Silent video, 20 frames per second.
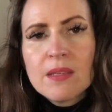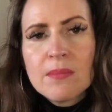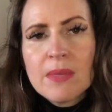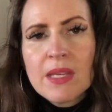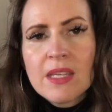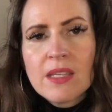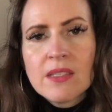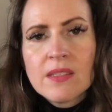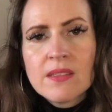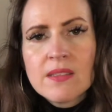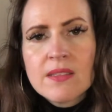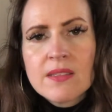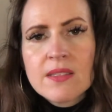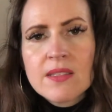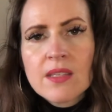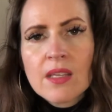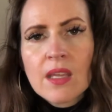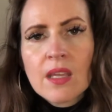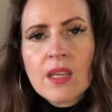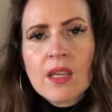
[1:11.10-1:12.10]
means,
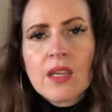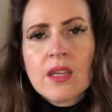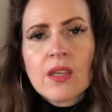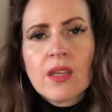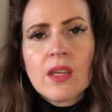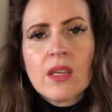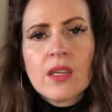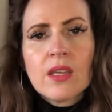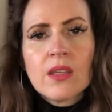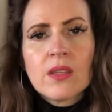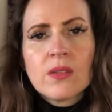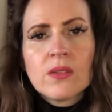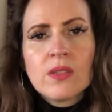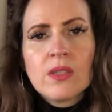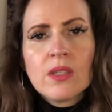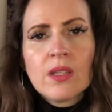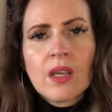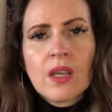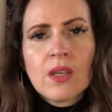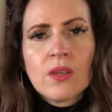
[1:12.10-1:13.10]

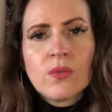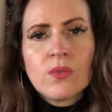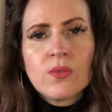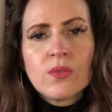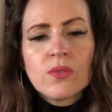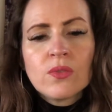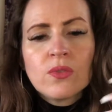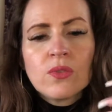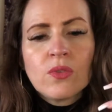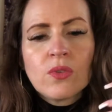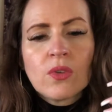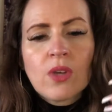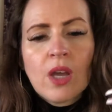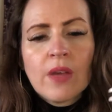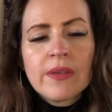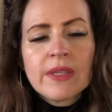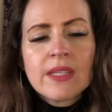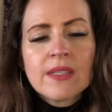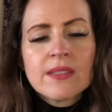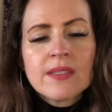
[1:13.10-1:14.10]
you know, you're
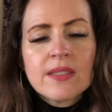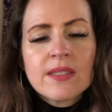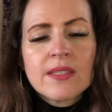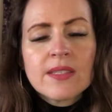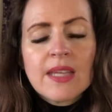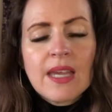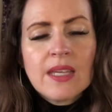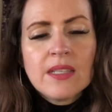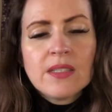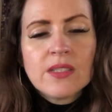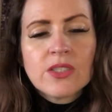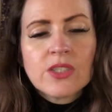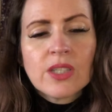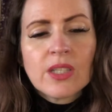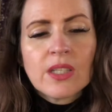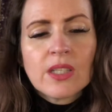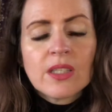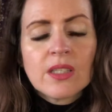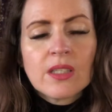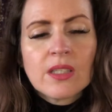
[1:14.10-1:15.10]
going into this
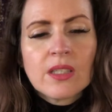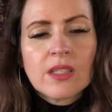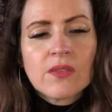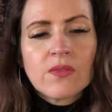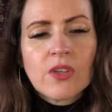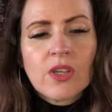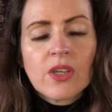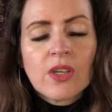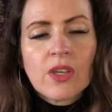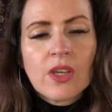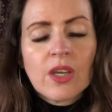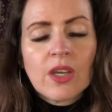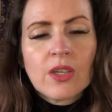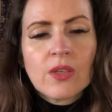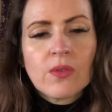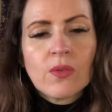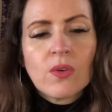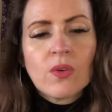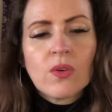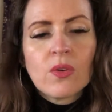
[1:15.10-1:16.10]
energy,
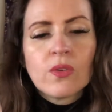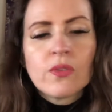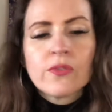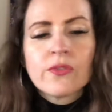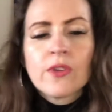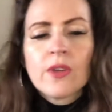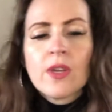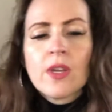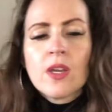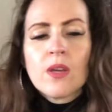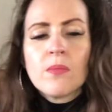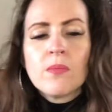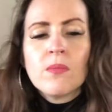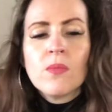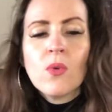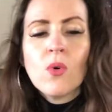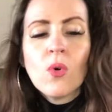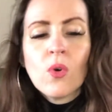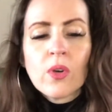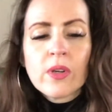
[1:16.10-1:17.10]
Virgo, of
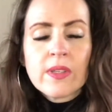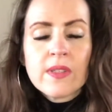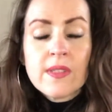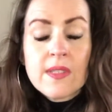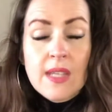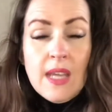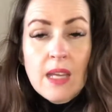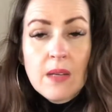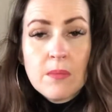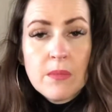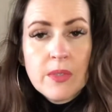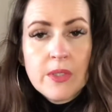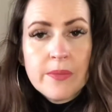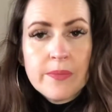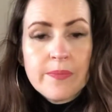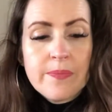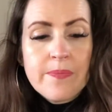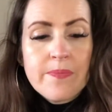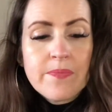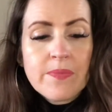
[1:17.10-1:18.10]
more contentment,
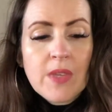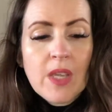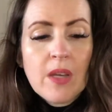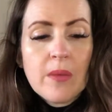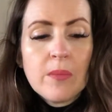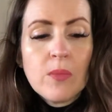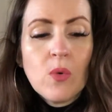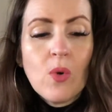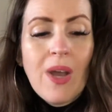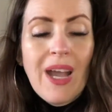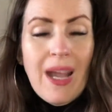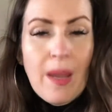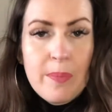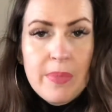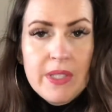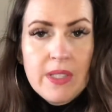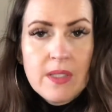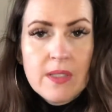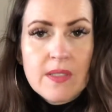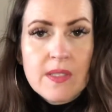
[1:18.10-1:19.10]
more
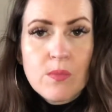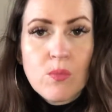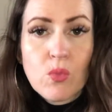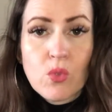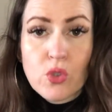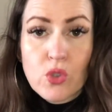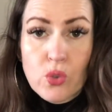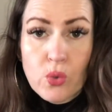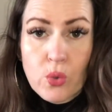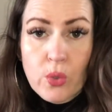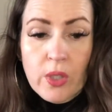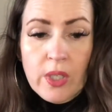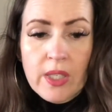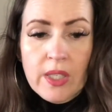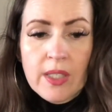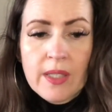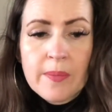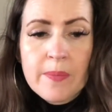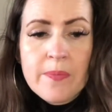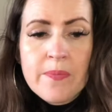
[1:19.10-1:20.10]
happiness, more
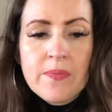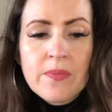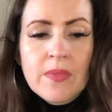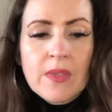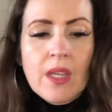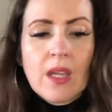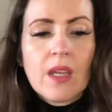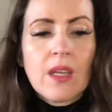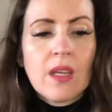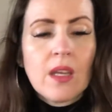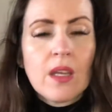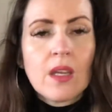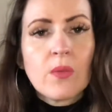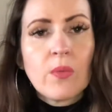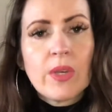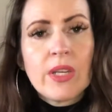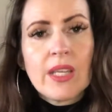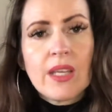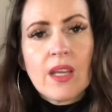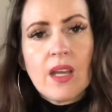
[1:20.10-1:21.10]
joy
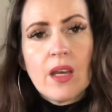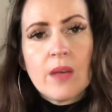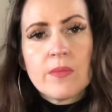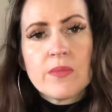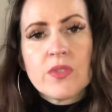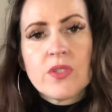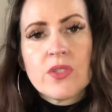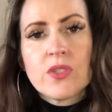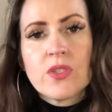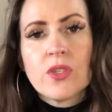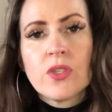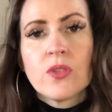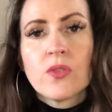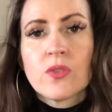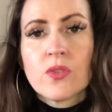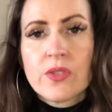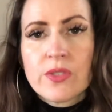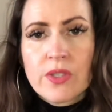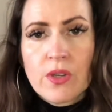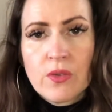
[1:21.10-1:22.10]
when it comes to your
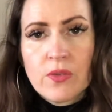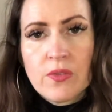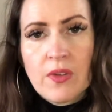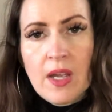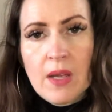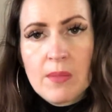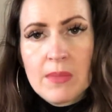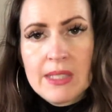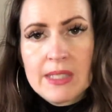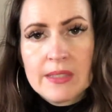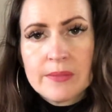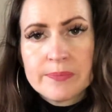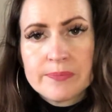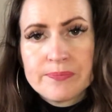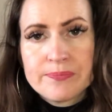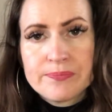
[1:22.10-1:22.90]
soul family